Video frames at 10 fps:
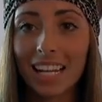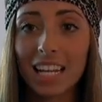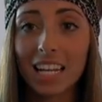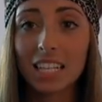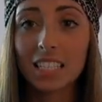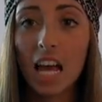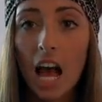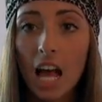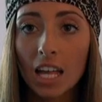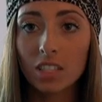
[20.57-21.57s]
And
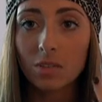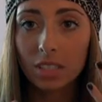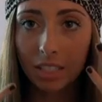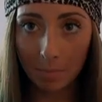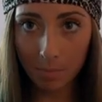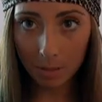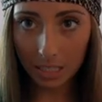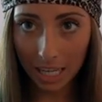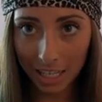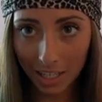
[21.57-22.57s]
it's really
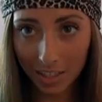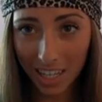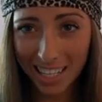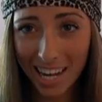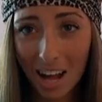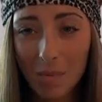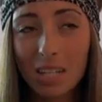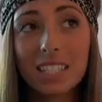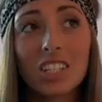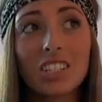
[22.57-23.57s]
blank right now
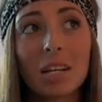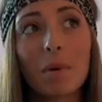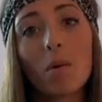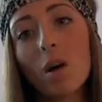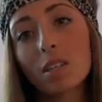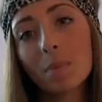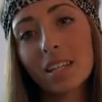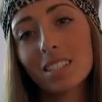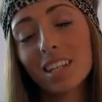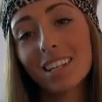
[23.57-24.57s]
because I just got my walls
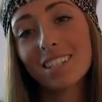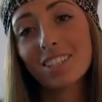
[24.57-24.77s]
painted.